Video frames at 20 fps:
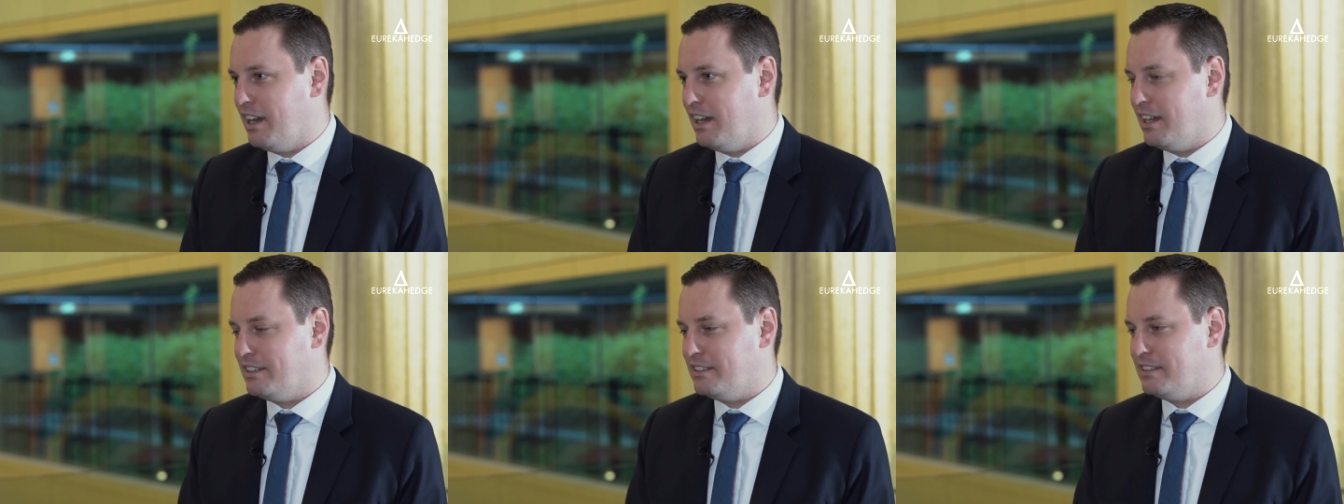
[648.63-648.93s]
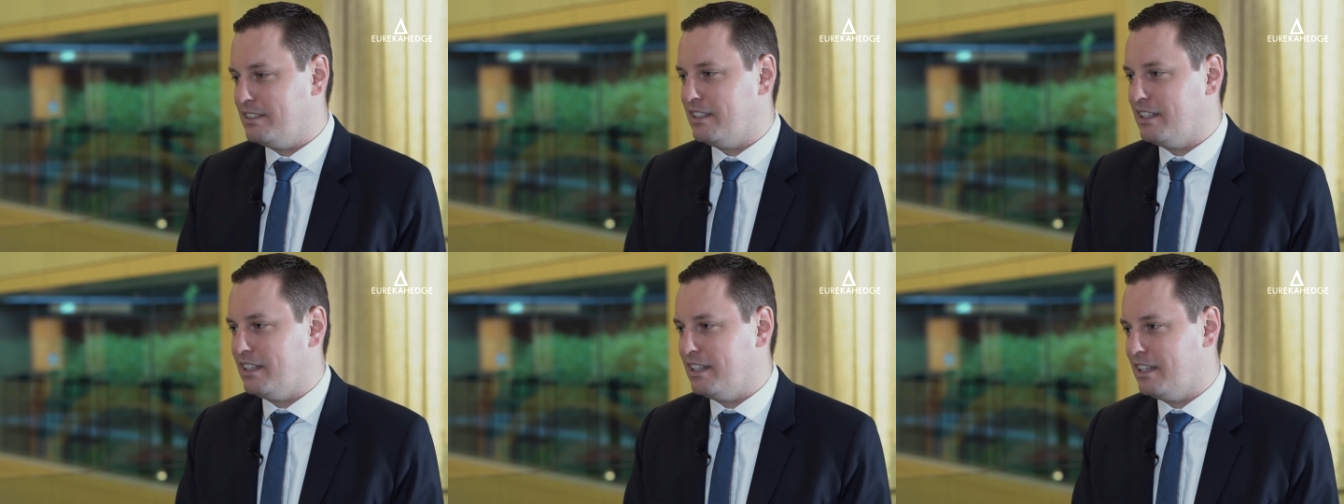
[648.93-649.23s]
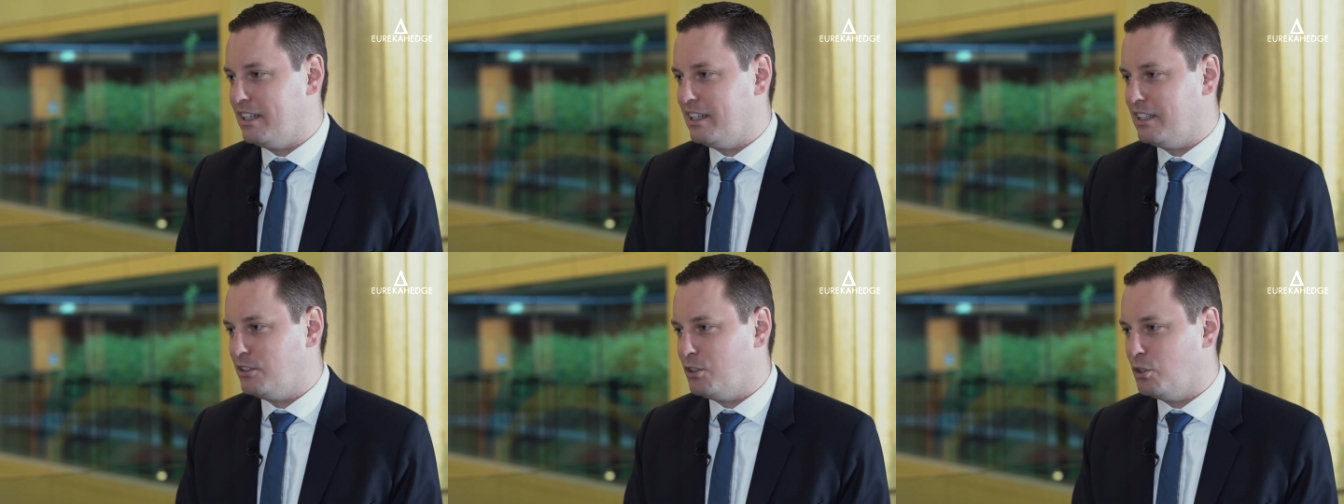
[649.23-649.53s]
and uh,
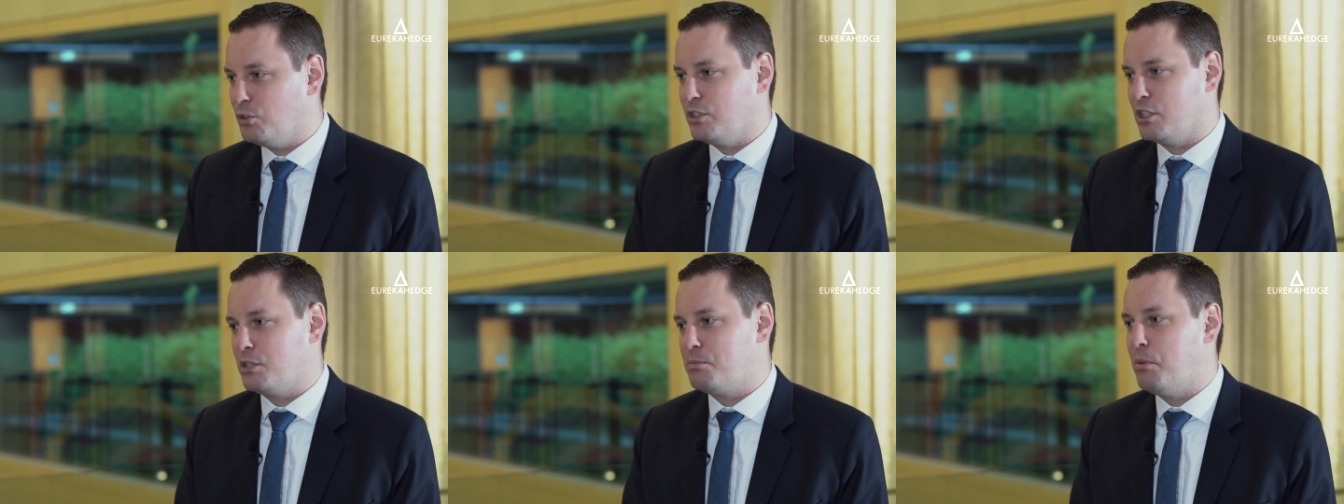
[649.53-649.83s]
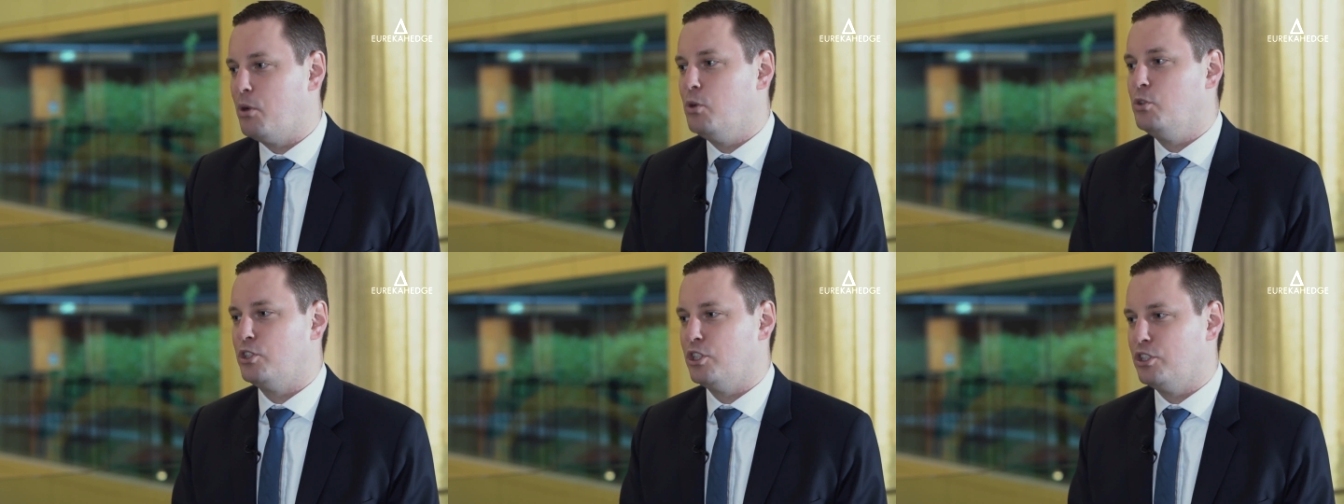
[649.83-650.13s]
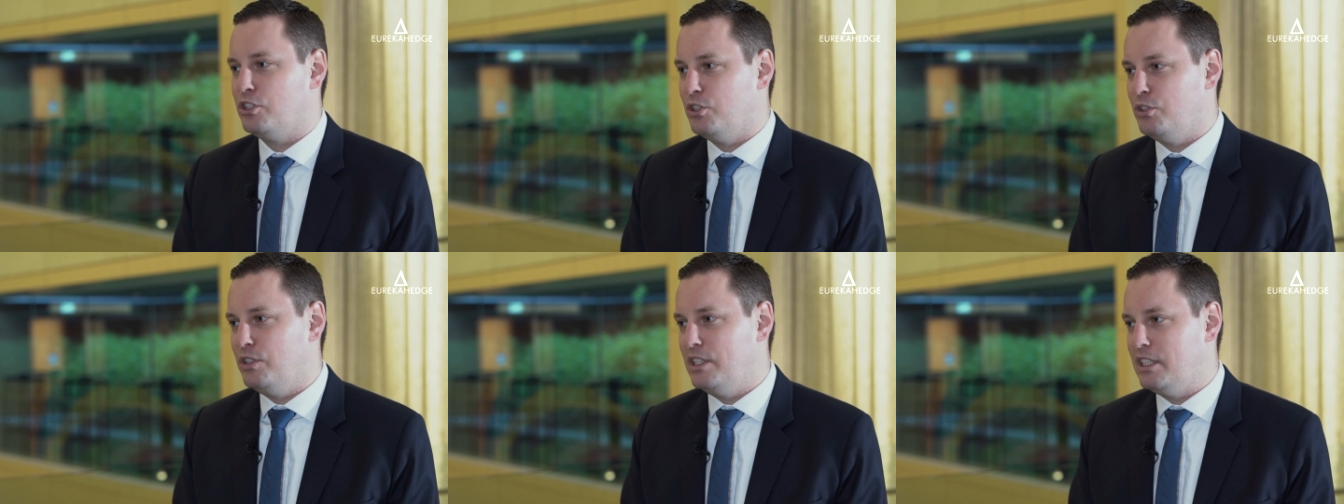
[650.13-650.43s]
those
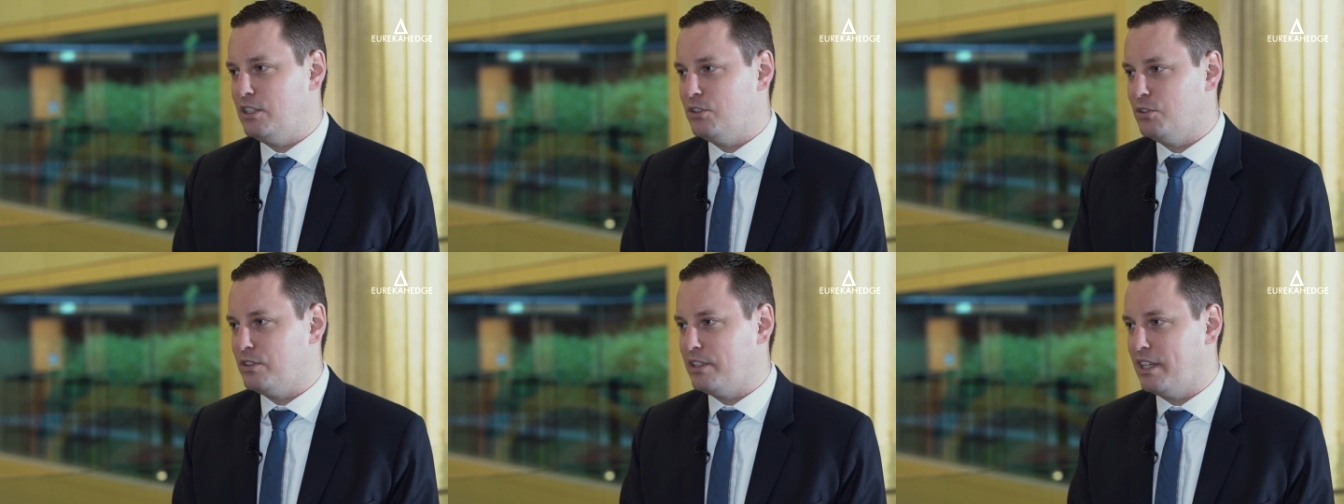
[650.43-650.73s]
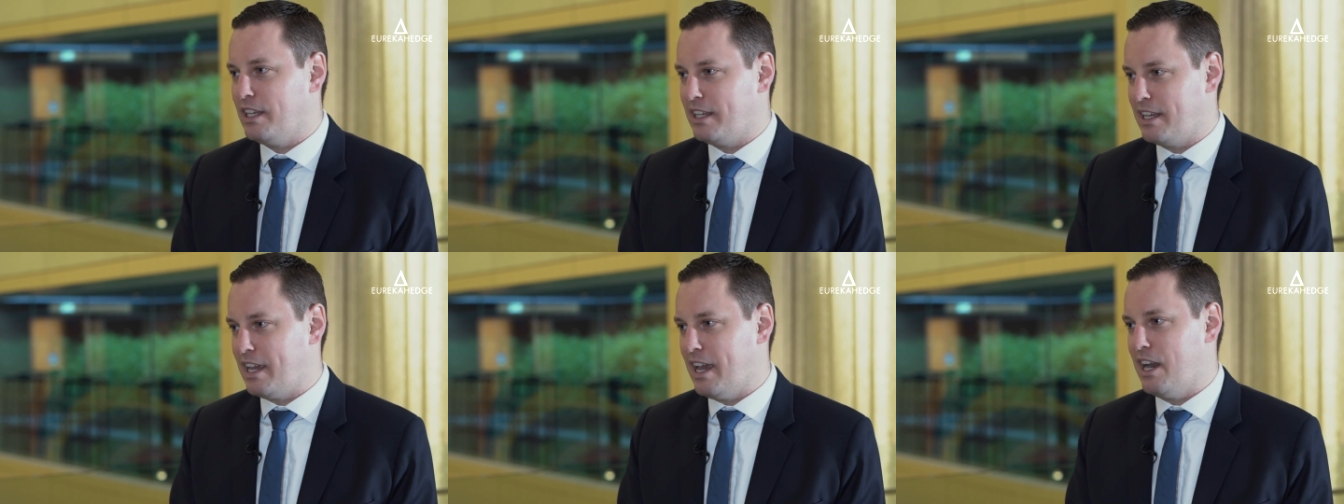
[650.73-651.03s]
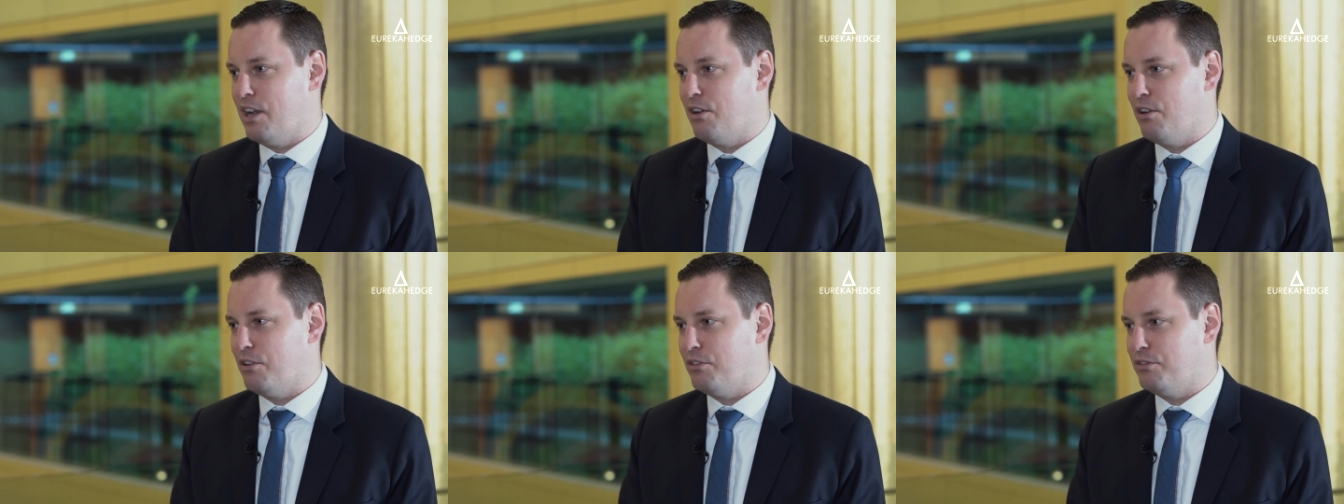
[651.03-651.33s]
exposures you need to take
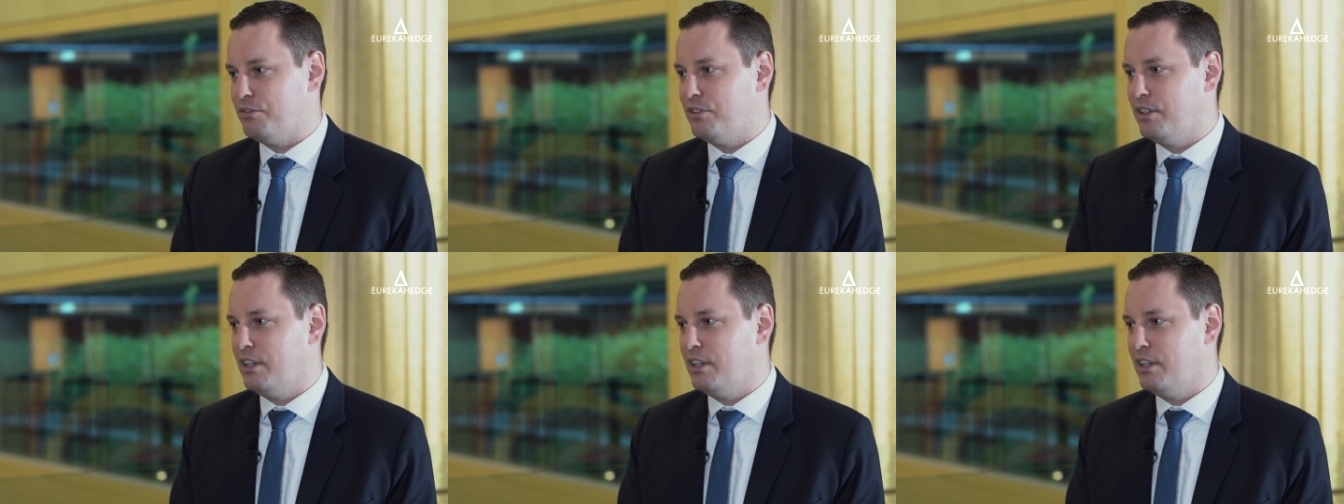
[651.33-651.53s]
care of,